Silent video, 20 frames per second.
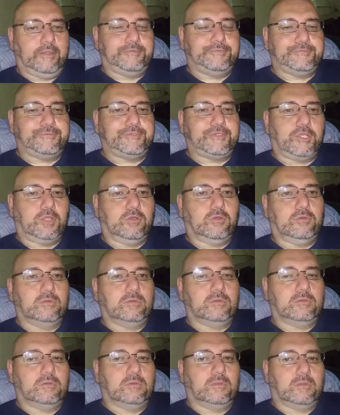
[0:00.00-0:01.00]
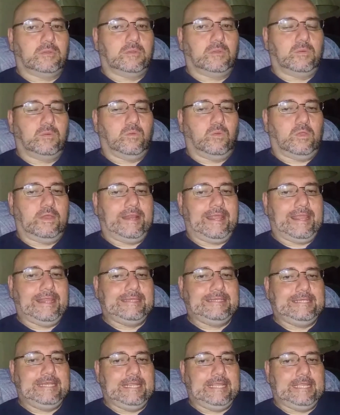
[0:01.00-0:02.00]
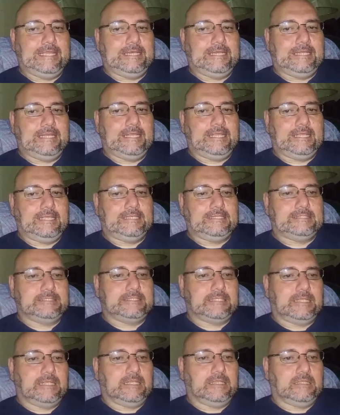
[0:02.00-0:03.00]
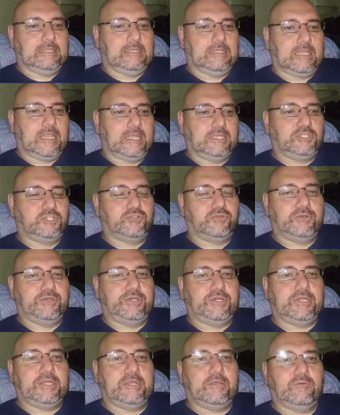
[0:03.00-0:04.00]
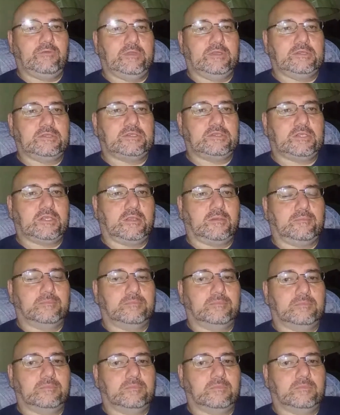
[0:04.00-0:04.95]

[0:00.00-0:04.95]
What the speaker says: So what I did is I treated it with some